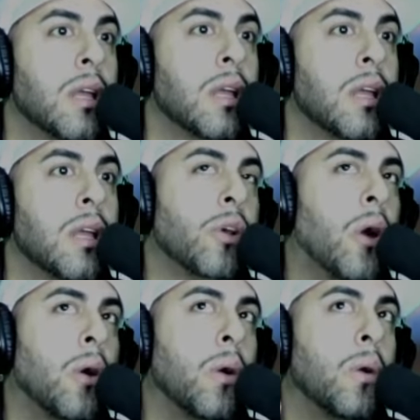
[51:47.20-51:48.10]

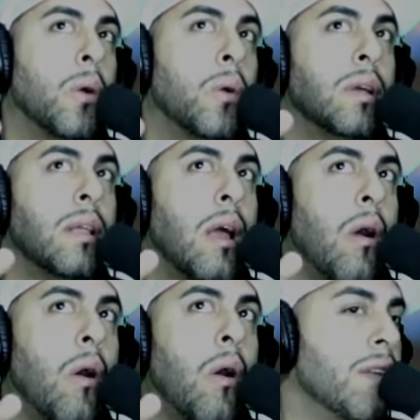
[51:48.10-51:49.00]
So
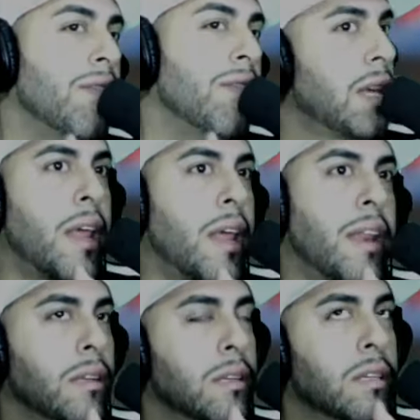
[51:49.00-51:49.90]
all of a
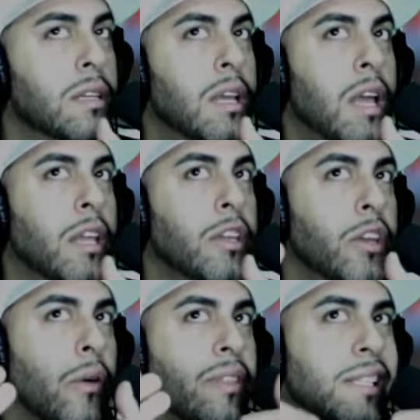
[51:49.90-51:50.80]
sudden,
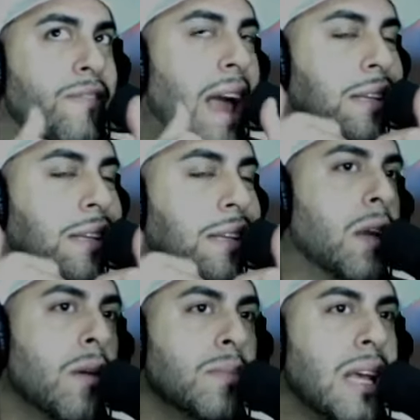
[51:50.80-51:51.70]
this vaccine
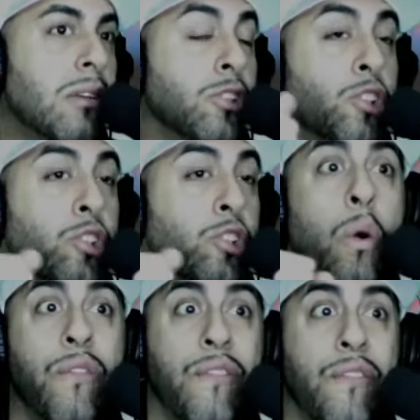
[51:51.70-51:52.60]
comes out so
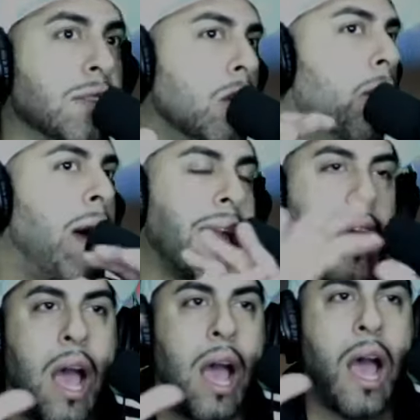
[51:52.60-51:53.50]
fast. Oh my
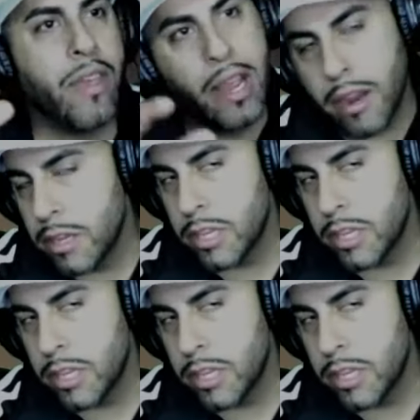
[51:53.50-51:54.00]
God, they're